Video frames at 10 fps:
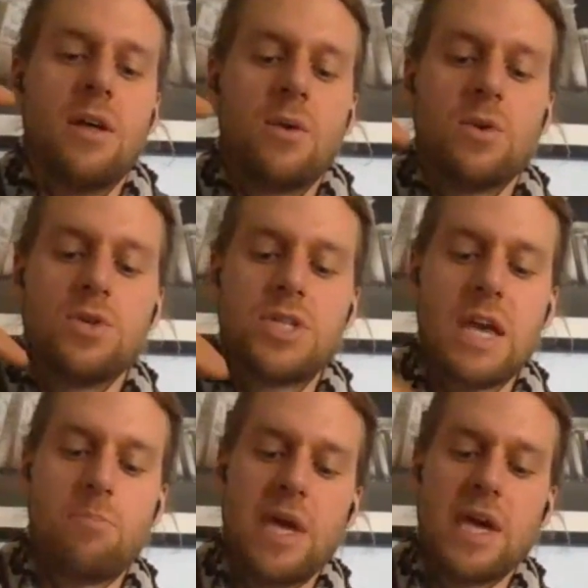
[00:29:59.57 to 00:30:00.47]
when you
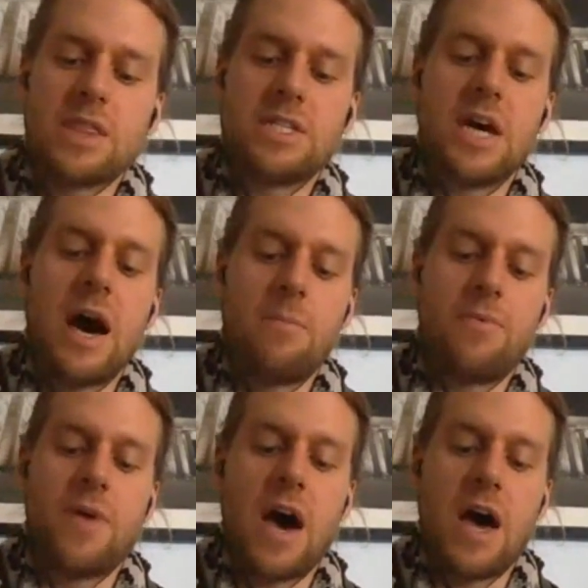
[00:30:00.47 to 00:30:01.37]
say pick the top
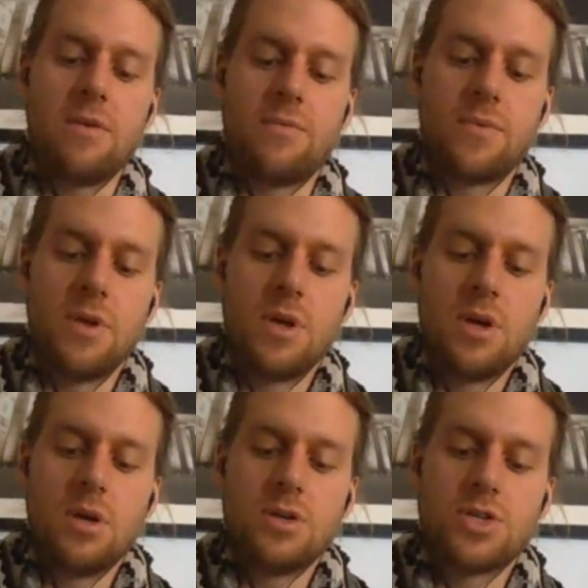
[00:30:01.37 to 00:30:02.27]
5
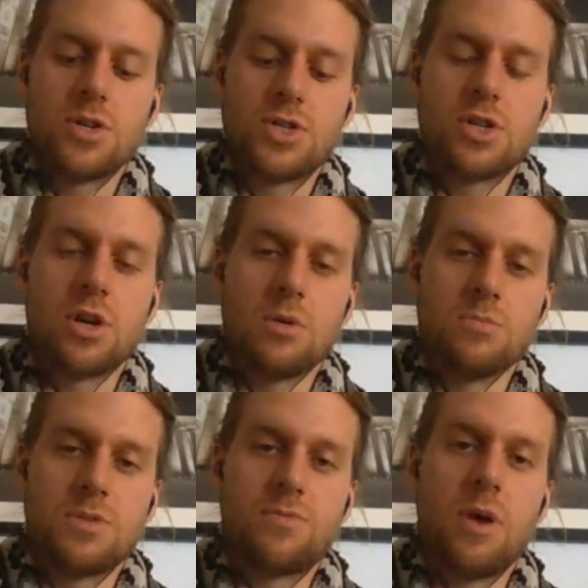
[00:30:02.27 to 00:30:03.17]
search
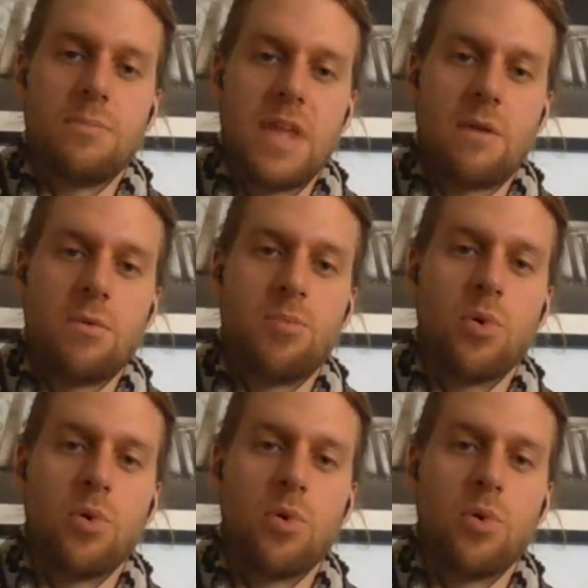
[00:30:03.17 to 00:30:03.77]
terms from that